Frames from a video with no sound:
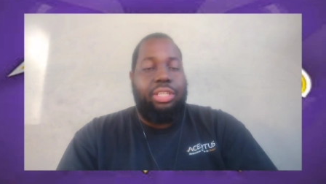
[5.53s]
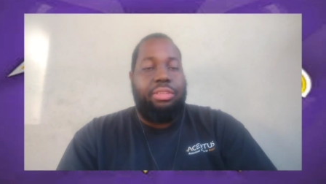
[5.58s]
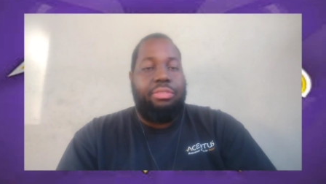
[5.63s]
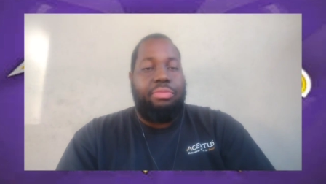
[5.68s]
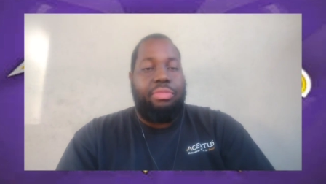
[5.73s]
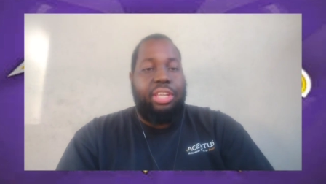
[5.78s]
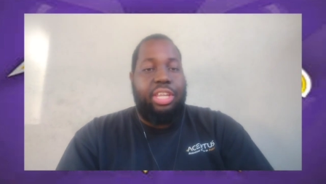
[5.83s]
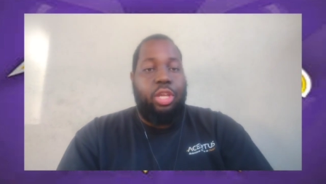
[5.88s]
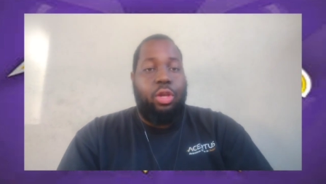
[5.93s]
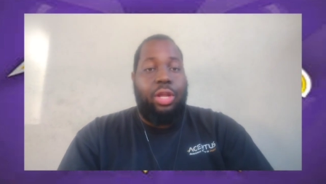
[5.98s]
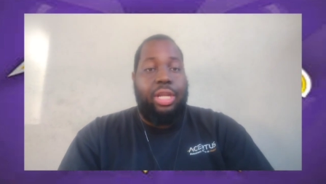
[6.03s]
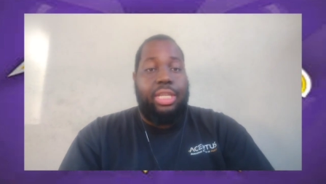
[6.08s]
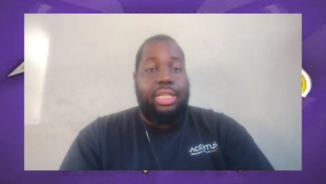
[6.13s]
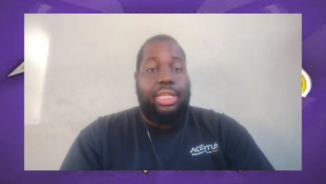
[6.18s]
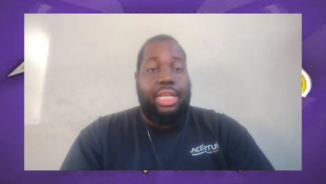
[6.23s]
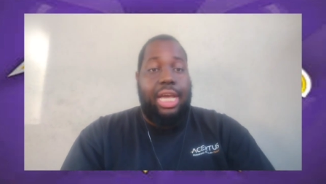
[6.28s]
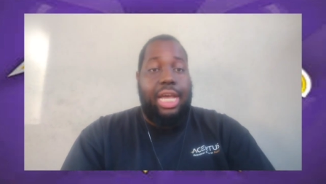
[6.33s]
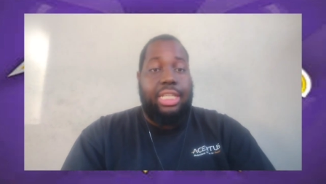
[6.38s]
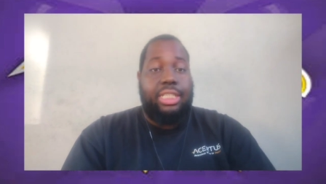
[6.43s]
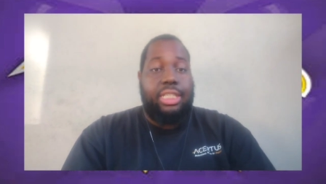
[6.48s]
of the video. Like
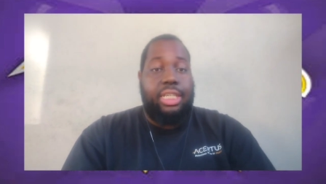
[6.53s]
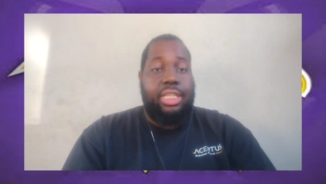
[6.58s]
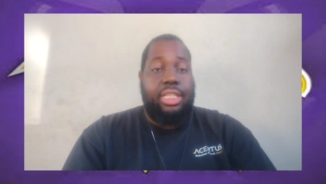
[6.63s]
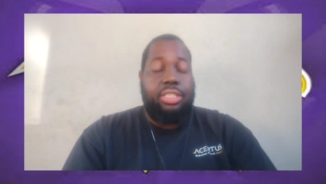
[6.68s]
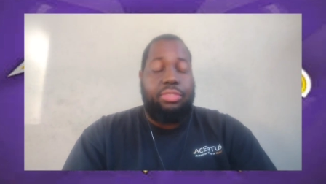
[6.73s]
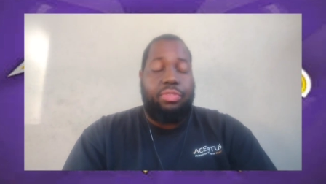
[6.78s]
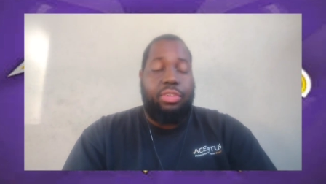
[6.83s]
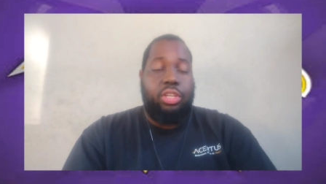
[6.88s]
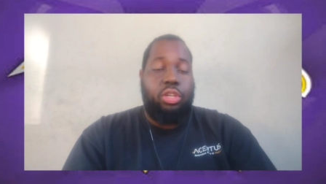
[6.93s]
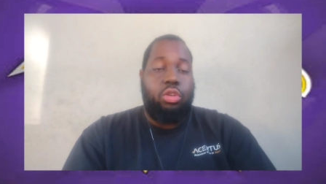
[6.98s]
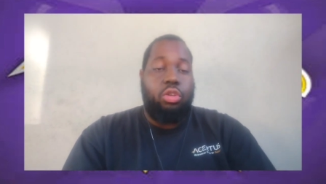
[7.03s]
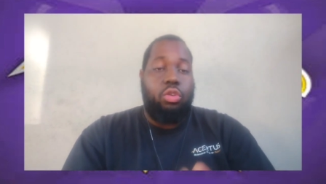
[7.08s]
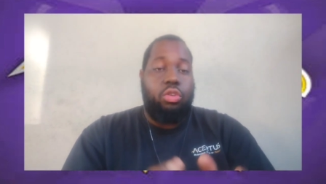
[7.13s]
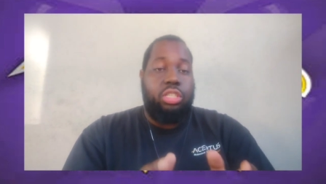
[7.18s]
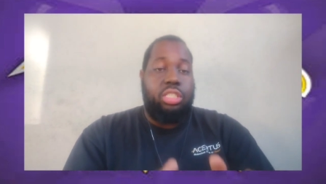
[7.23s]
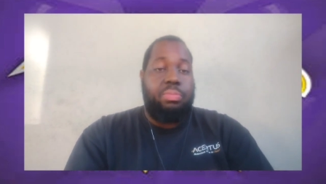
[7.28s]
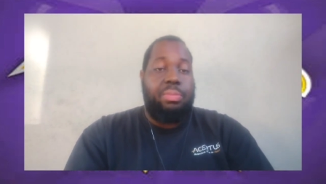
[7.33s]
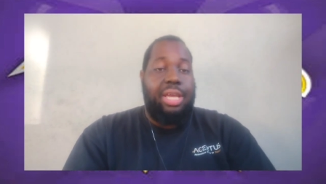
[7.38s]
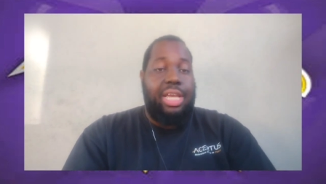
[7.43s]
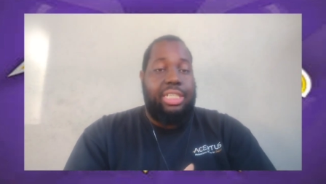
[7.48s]
the content of this video, go ahead
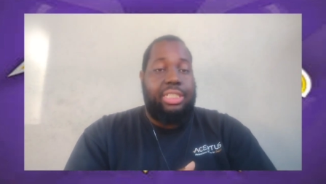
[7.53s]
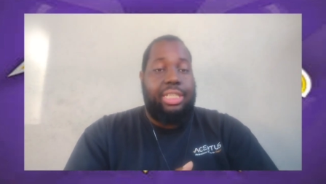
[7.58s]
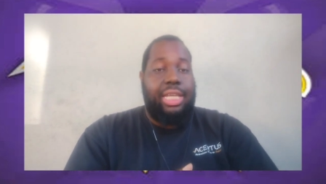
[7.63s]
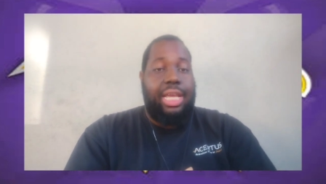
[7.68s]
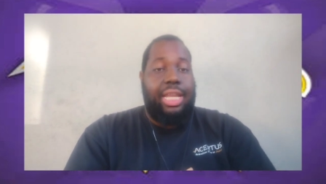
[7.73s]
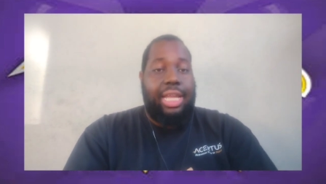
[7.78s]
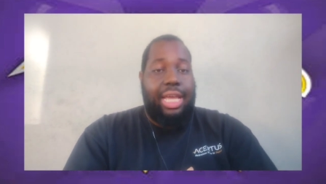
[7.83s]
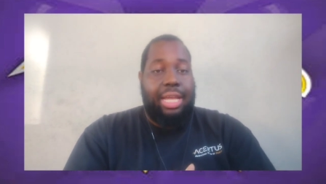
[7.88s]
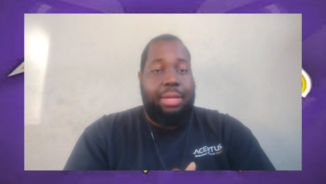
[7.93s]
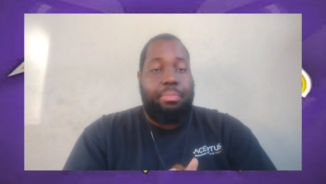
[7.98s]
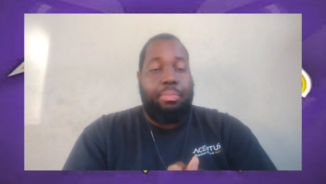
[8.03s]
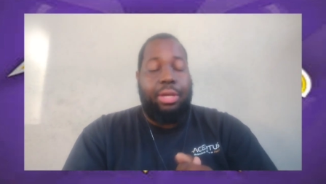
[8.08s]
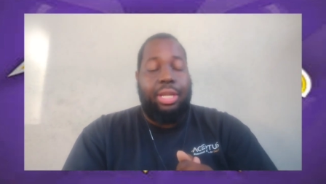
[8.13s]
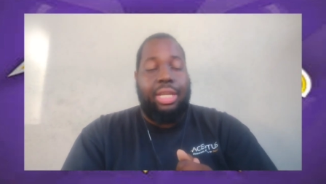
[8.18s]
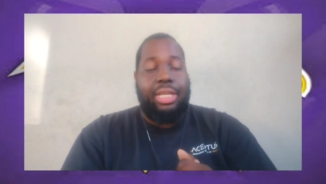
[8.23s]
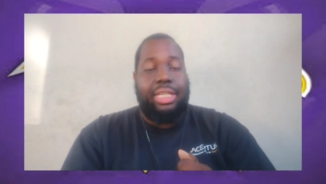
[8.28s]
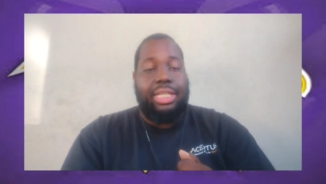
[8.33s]
and smash that like button.